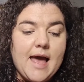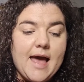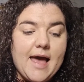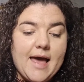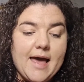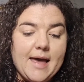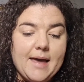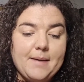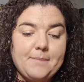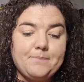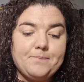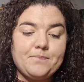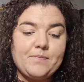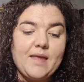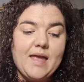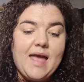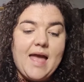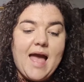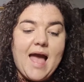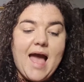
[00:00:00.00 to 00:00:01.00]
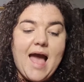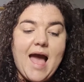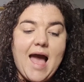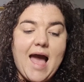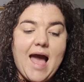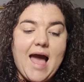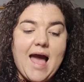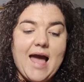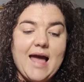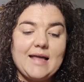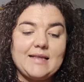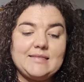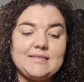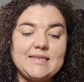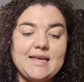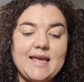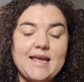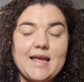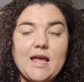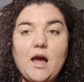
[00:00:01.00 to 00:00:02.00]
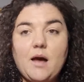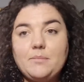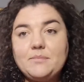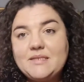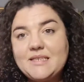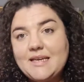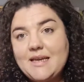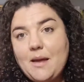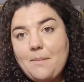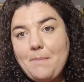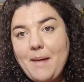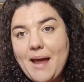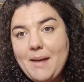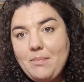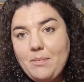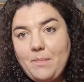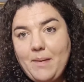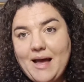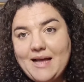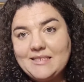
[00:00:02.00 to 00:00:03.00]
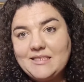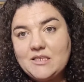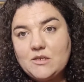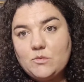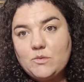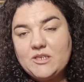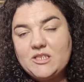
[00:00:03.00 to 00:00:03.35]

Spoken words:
And it comes in a paper pattern,